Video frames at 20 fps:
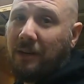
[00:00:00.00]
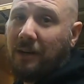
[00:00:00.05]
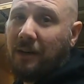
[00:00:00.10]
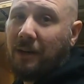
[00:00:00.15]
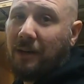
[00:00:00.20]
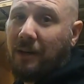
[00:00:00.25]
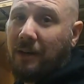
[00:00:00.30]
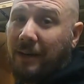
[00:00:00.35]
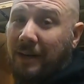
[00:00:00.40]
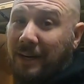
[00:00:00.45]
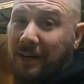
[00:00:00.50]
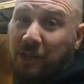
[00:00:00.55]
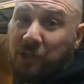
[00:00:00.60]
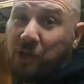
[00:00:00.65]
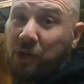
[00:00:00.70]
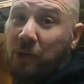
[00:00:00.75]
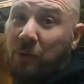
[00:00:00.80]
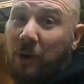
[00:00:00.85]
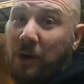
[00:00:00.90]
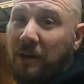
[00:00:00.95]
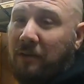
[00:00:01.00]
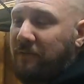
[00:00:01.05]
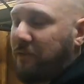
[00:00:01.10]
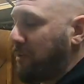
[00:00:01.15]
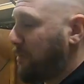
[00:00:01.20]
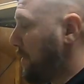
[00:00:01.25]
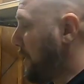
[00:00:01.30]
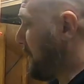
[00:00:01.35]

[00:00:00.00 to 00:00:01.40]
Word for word: I'm going to show you why for a